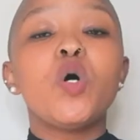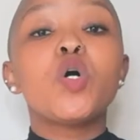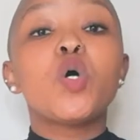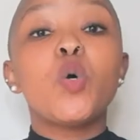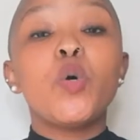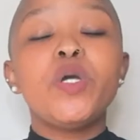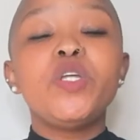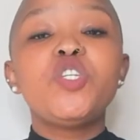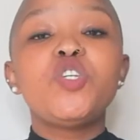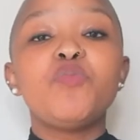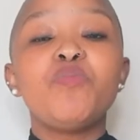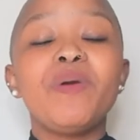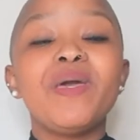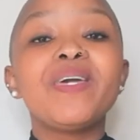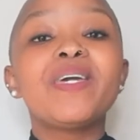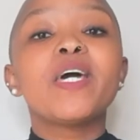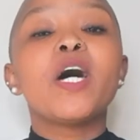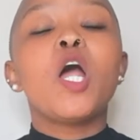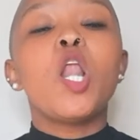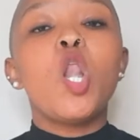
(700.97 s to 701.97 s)
you are going to
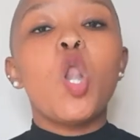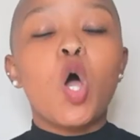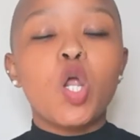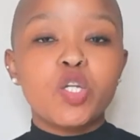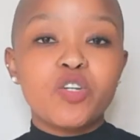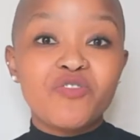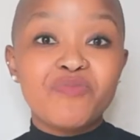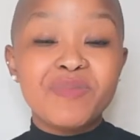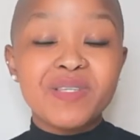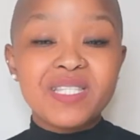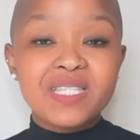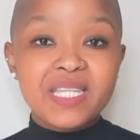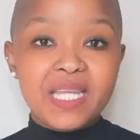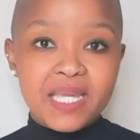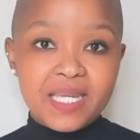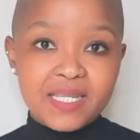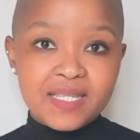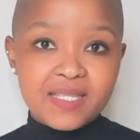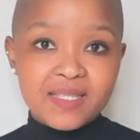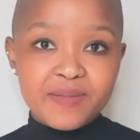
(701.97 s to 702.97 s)
make a lot of
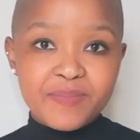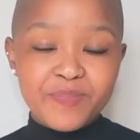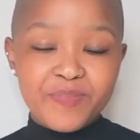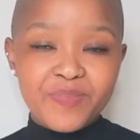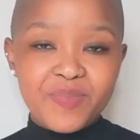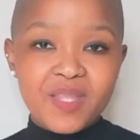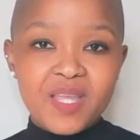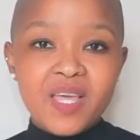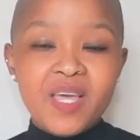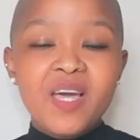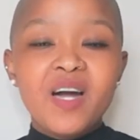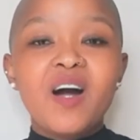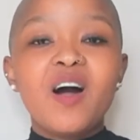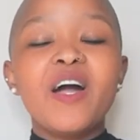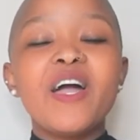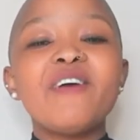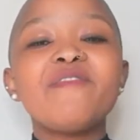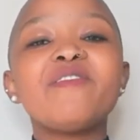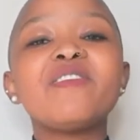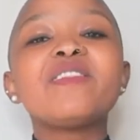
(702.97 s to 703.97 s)
mistakes.
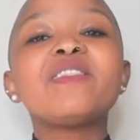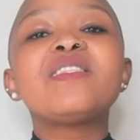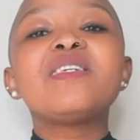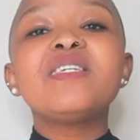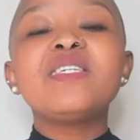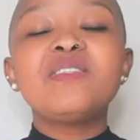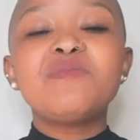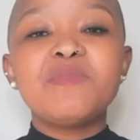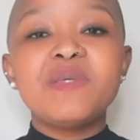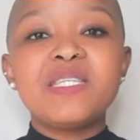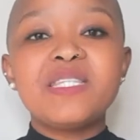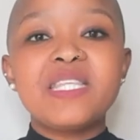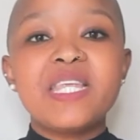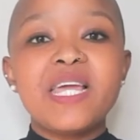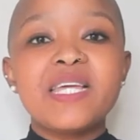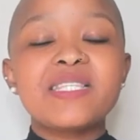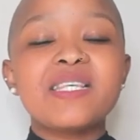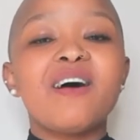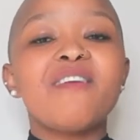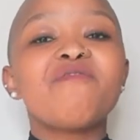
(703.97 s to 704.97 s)
However, these
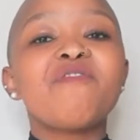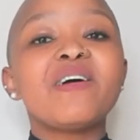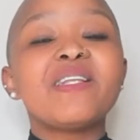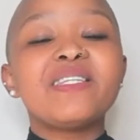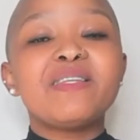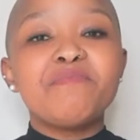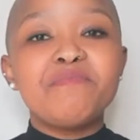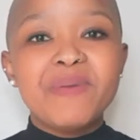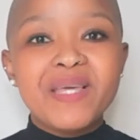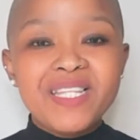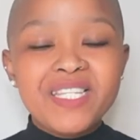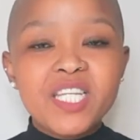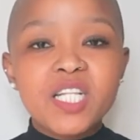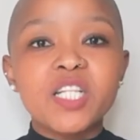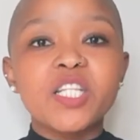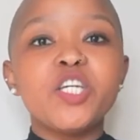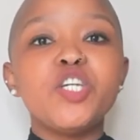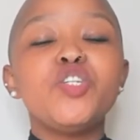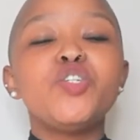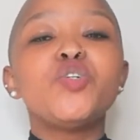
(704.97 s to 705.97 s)
mistakes are
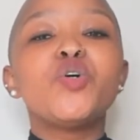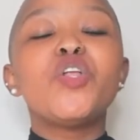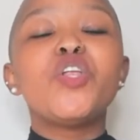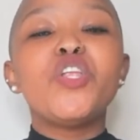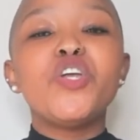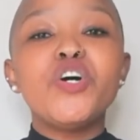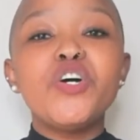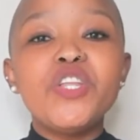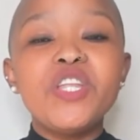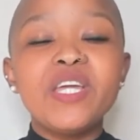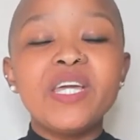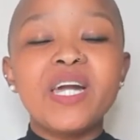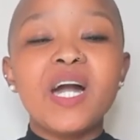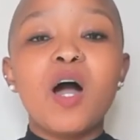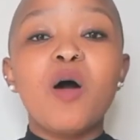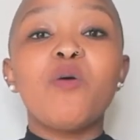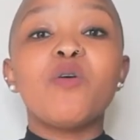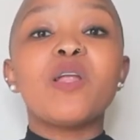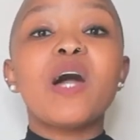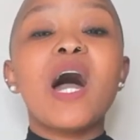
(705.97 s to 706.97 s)
fundamental in your learning
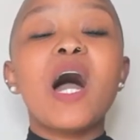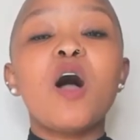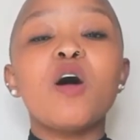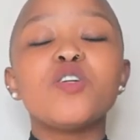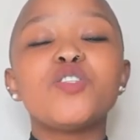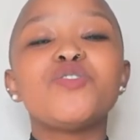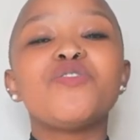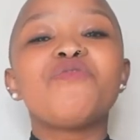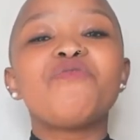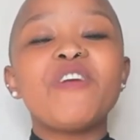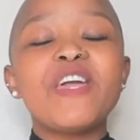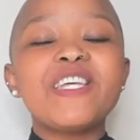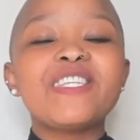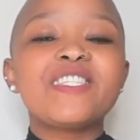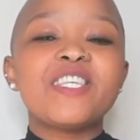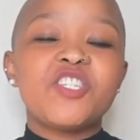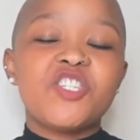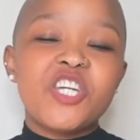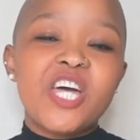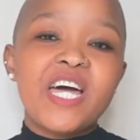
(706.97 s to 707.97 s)
on how to
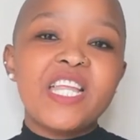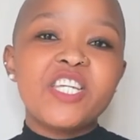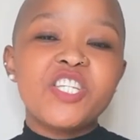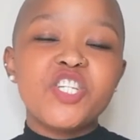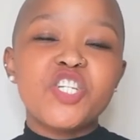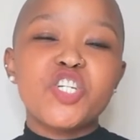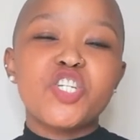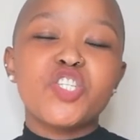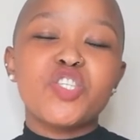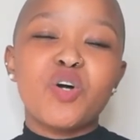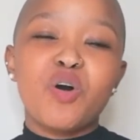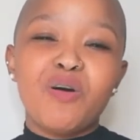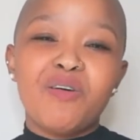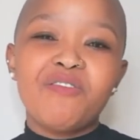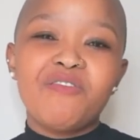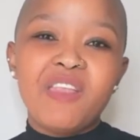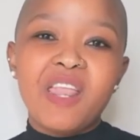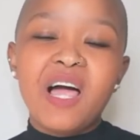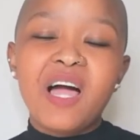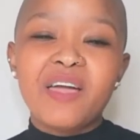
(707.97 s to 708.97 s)
face the challenges
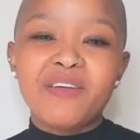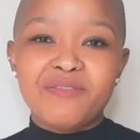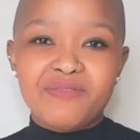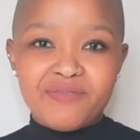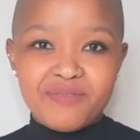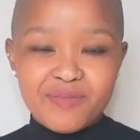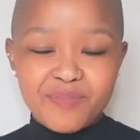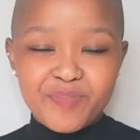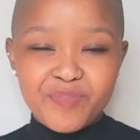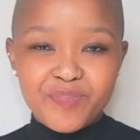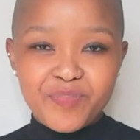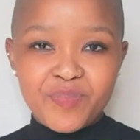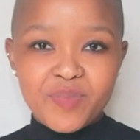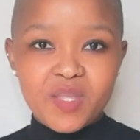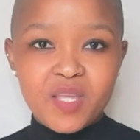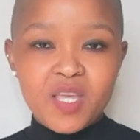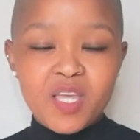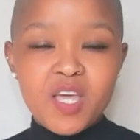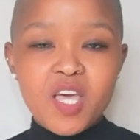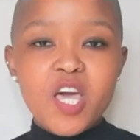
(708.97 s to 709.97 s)
of life.
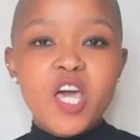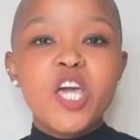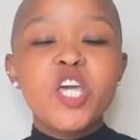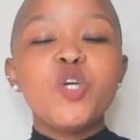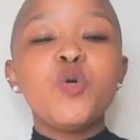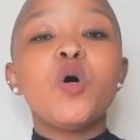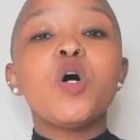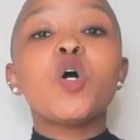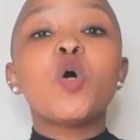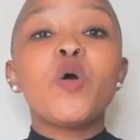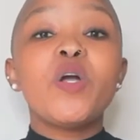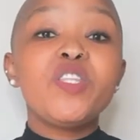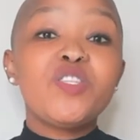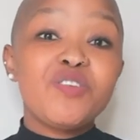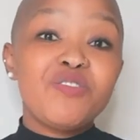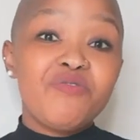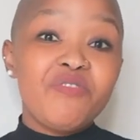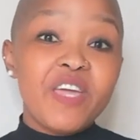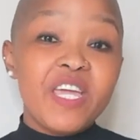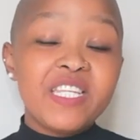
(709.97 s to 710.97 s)
You are going to
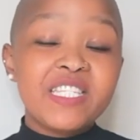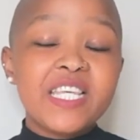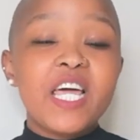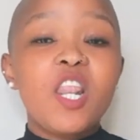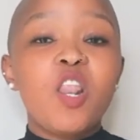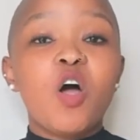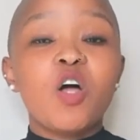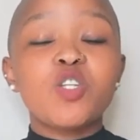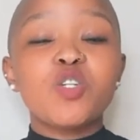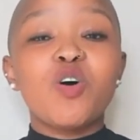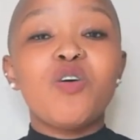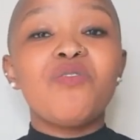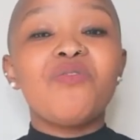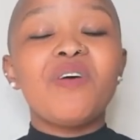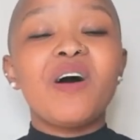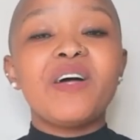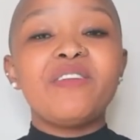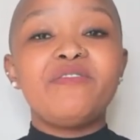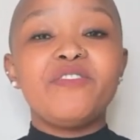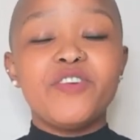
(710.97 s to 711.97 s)
face a lot of
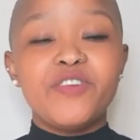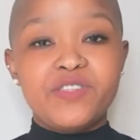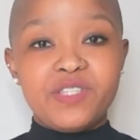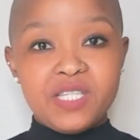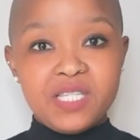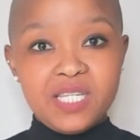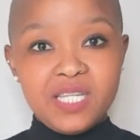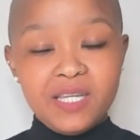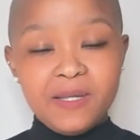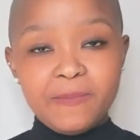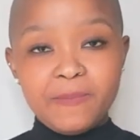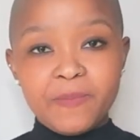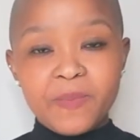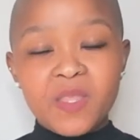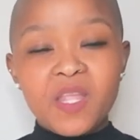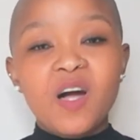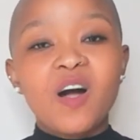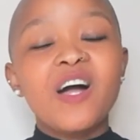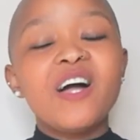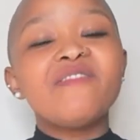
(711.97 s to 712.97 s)
adversity.
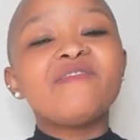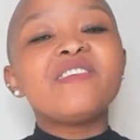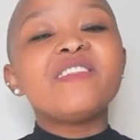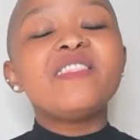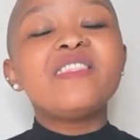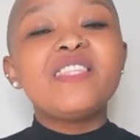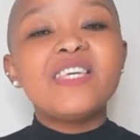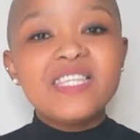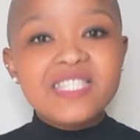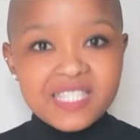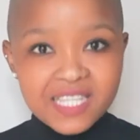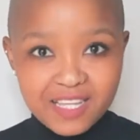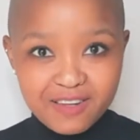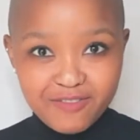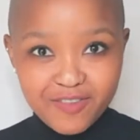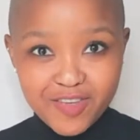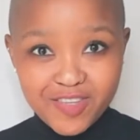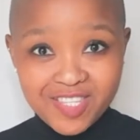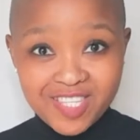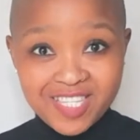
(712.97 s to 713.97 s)
However, this
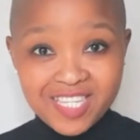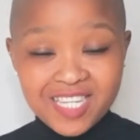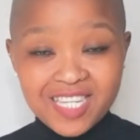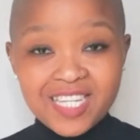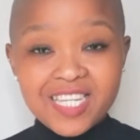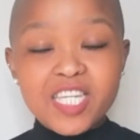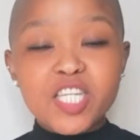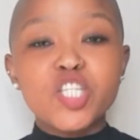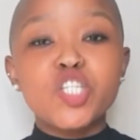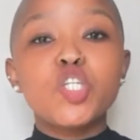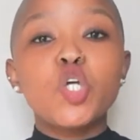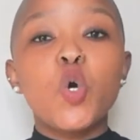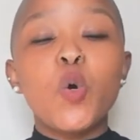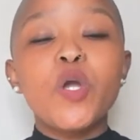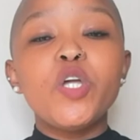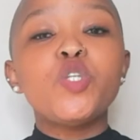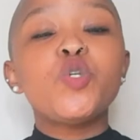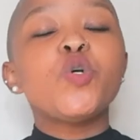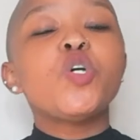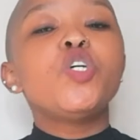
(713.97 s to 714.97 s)
adversity is
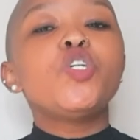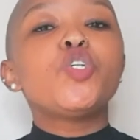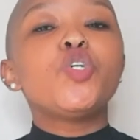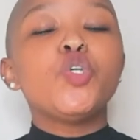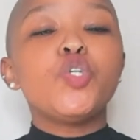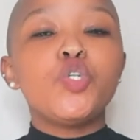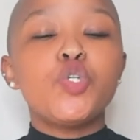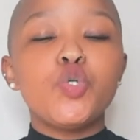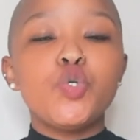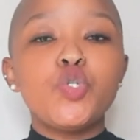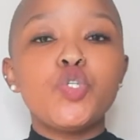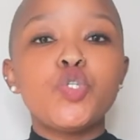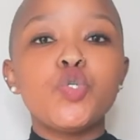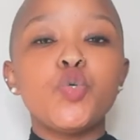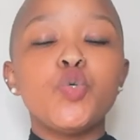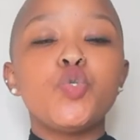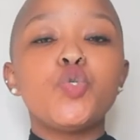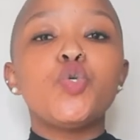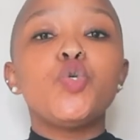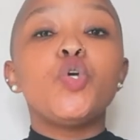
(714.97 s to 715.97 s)
going to introduce
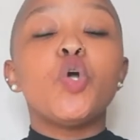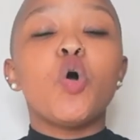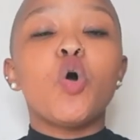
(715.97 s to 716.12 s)
you to